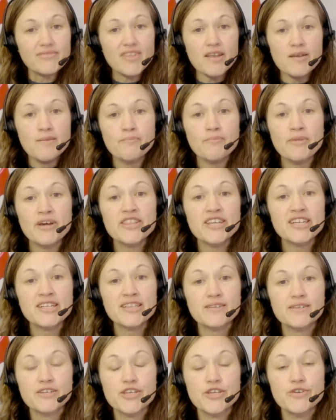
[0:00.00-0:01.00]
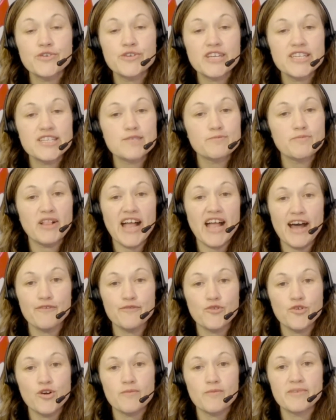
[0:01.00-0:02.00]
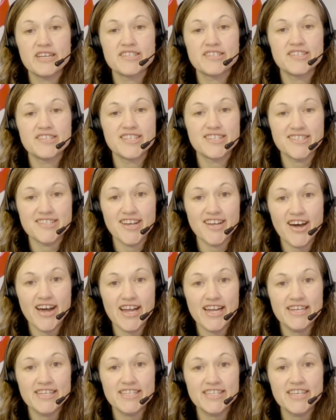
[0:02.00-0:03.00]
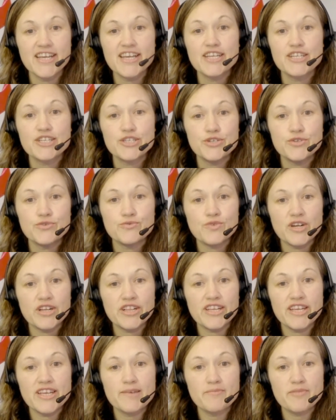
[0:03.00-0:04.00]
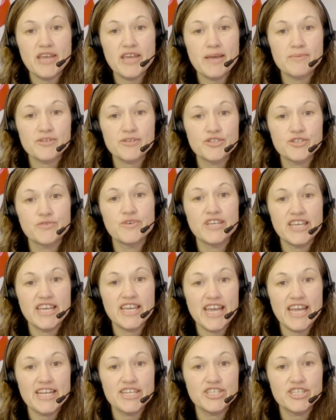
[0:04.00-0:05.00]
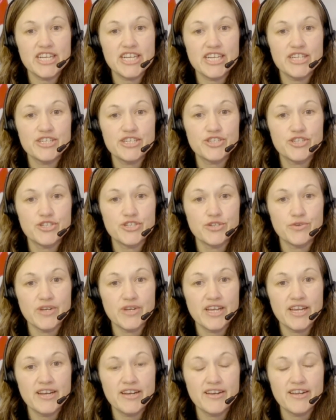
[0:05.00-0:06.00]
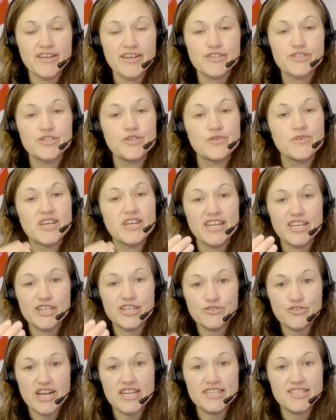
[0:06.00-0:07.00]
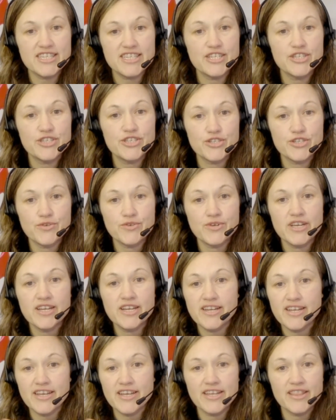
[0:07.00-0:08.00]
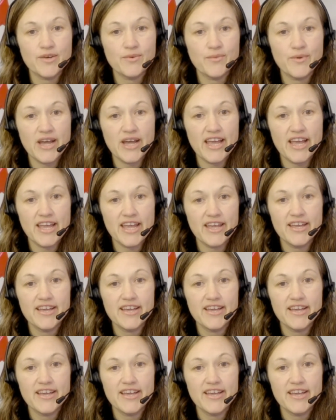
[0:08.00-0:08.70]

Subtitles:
But the Qkids platform is designed to really be able to engage each student, so you can address each student in the way